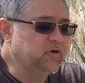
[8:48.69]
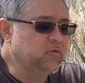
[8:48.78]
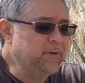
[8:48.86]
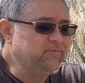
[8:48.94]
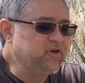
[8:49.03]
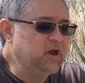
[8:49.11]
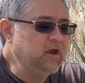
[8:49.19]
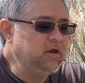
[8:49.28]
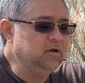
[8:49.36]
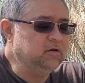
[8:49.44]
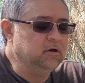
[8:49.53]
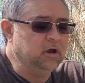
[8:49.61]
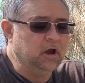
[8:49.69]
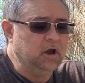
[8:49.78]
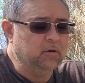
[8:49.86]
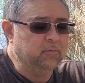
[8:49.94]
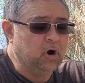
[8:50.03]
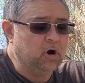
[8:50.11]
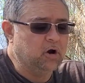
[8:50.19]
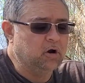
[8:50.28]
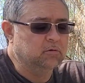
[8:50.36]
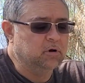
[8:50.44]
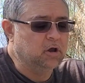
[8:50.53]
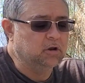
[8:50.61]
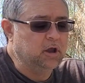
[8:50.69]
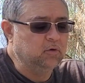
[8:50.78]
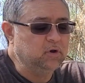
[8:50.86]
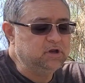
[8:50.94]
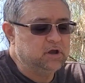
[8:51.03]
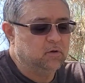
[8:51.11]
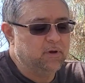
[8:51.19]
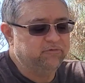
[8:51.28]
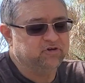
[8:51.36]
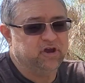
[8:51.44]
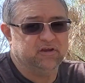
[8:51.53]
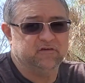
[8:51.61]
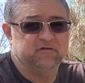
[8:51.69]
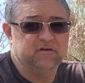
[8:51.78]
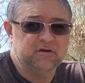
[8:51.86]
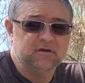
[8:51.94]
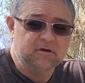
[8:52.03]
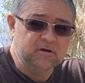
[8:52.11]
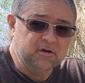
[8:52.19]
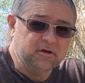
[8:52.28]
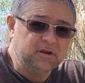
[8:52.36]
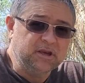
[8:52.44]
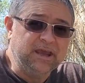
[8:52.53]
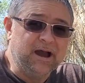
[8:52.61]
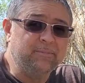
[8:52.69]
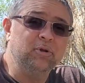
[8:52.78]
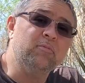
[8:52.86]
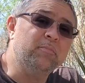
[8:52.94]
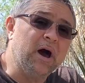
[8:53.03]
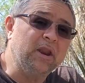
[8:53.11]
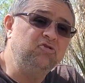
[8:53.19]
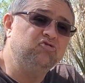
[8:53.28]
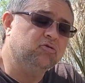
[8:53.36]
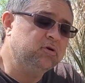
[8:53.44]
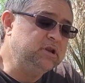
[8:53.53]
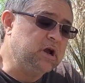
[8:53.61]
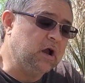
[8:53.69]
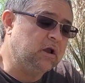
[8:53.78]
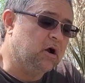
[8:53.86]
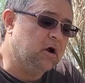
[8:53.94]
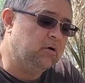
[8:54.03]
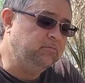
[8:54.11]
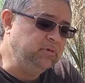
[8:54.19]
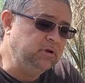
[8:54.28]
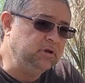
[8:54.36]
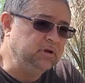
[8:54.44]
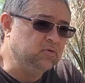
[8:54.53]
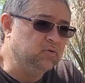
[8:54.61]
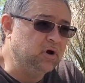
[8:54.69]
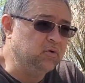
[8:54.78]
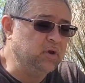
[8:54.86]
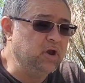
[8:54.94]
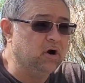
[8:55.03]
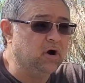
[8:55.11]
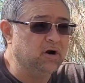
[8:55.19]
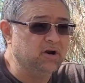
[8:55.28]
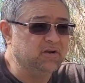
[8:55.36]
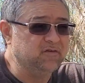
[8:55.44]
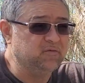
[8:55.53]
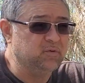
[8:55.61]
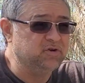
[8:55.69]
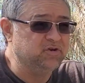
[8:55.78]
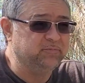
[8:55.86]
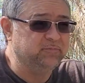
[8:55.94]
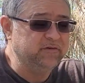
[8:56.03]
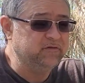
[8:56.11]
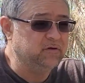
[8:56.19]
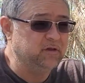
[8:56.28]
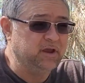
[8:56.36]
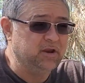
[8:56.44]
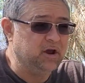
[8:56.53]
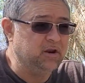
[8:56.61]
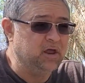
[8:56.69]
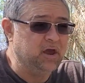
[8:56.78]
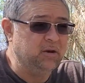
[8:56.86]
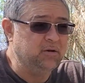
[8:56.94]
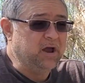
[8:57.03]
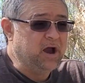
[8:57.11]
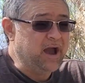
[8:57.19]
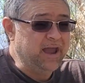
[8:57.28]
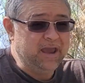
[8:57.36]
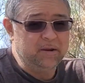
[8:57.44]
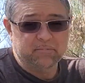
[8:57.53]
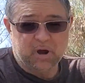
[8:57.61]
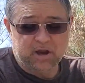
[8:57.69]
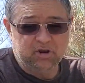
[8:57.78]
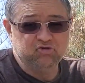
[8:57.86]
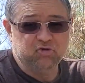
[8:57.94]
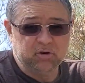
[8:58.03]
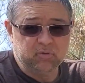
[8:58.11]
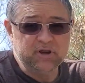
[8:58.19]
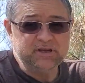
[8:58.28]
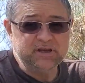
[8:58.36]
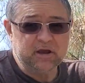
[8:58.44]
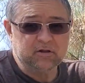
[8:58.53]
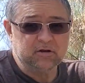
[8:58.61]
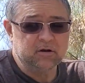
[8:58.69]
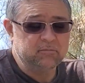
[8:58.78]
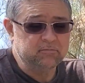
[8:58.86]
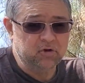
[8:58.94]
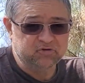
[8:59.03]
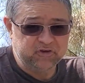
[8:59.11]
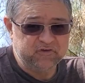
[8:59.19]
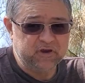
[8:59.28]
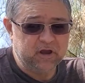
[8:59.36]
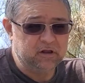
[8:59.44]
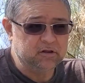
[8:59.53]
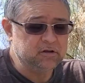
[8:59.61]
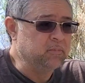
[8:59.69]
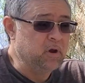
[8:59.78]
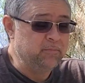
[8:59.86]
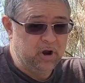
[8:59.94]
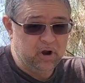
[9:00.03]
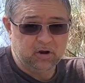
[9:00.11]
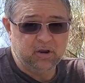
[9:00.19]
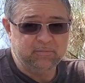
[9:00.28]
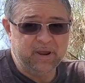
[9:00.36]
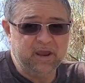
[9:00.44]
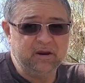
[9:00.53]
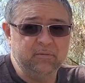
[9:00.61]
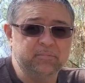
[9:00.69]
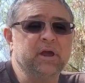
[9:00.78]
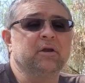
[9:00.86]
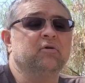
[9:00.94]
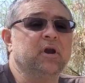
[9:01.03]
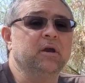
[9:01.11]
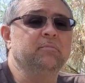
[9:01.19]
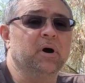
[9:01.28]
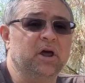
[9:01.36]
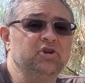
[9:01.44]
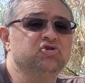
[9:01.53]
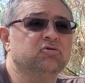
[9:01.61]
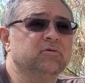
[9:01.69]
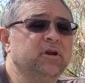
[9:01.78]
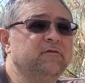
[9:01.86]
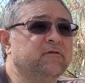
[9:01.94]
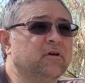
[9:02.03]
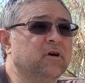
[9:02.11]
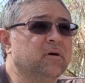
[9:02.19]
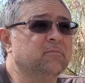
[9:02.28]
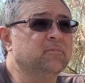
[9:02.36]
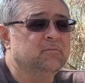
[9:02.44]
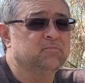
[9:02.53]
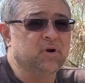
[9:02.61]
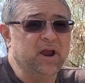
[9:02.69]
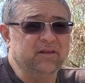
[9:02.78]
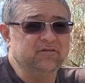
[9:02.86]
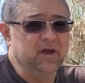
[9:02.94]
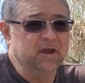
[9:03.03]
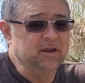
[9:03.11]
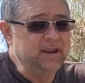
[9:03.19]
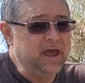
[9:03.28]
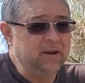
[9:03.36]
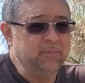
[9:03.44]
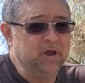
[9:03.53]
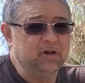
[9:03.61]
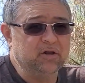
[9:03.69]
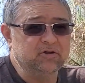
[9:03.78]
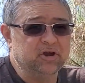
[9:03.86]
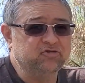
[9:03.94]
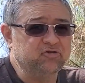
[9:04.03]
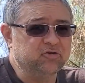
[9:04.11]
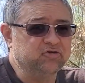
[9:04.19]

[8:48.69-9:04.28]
the website, um, our online retail website is DiabloBodyJewelry.com. What we are is we're just basically an online high-end body jewelry retailer. Mostly sell American-made implant-grade body jewelry from brands like Anatometal, Industrial